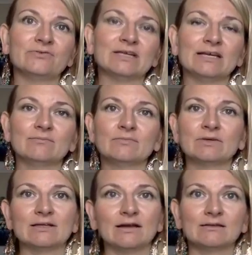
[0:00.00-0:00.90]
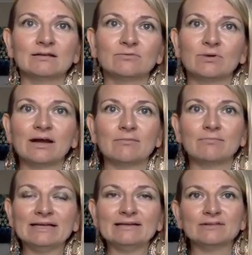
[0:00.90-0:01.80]
time. That's where I'm
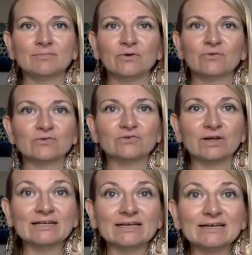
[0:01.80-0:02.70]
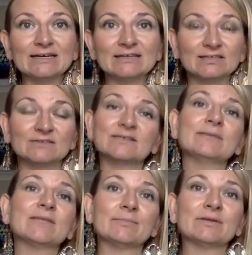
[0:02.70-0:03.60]
based, Perth, Australia,
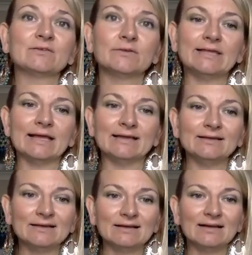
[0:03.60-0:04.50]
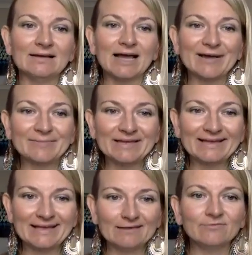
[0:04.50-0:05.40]
same time as today. I'll be
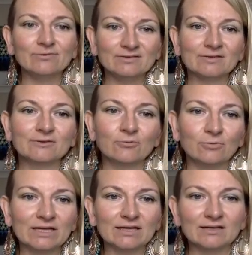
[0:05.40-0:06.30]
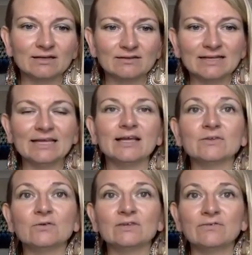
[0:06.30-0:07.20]
here every single week, digging
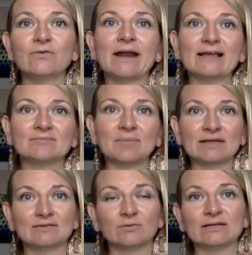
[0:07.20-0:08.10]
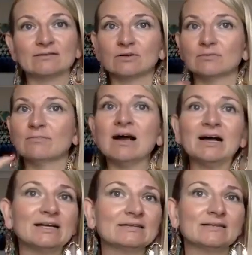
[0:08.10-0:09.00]
into different aspects, whether it's going to be
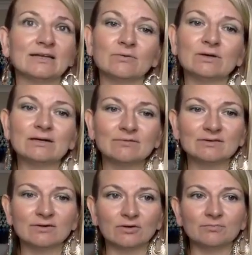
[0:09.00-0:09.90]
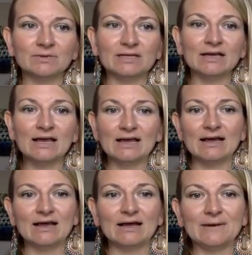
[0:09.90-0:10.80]
marketing, whether it's going to be
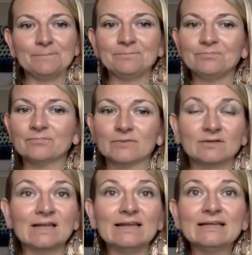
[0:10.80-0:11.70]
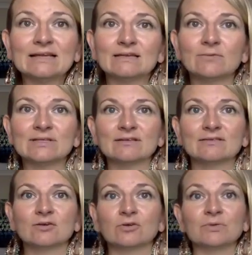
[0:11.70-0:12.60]
selling, whether it's
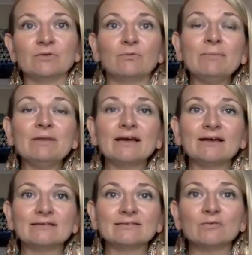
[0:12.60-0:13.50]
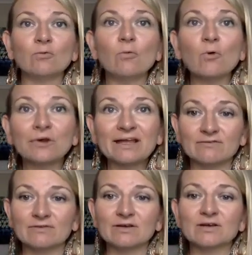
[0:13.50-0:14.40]
going to be webinars,
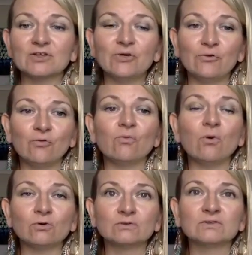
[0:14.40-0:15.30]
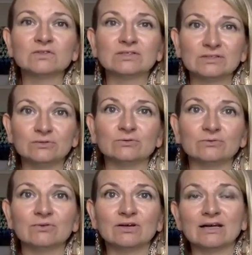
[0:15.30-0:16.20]
whatever you want
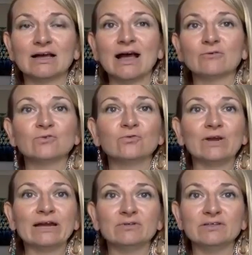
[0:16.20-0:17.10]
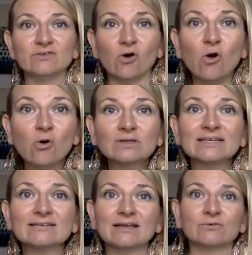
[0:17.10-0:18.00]
to, how to increase your
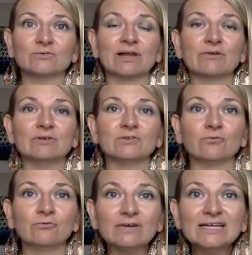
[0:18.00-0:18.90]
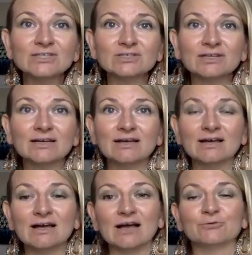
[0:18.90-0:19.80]
audience, how to increase your reach,
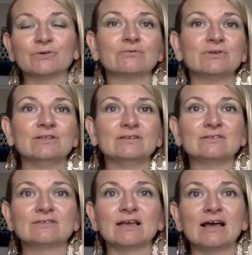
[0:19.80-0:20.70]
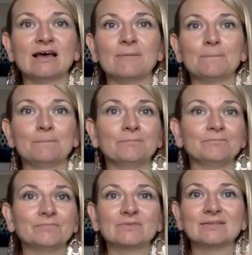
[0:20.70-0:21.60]
how to increase
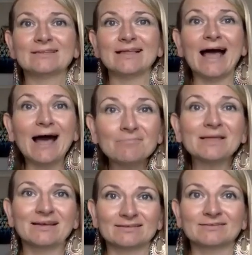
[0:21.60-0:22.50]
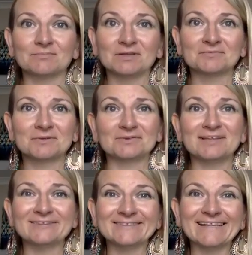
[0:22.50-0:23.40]
happy customers, because
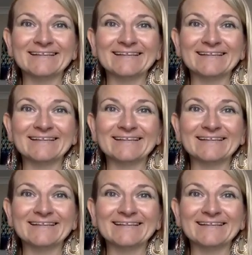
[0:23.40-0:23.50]
that's